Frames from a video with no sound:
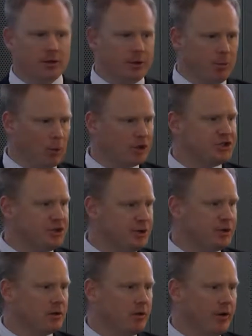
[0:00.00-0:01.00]
more
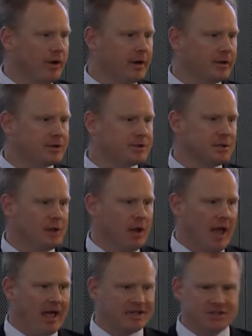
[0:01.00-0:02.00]
junior lawyers,
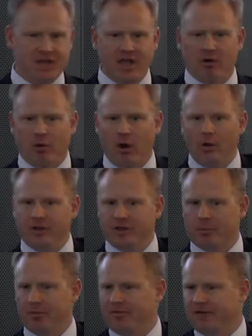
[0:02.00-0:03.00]
as they grow in
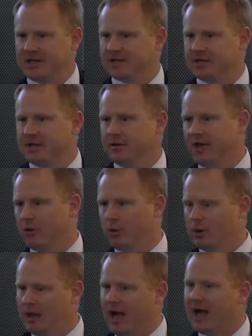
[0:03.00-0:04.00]
their profession, they
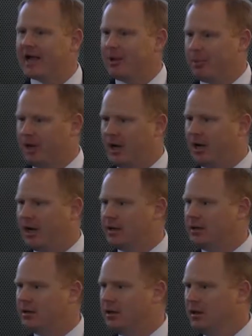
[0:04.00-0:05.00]
rely
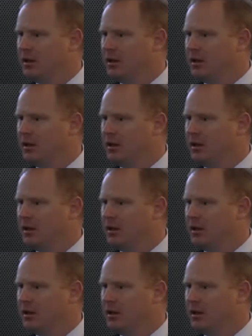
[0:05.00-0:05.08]
upon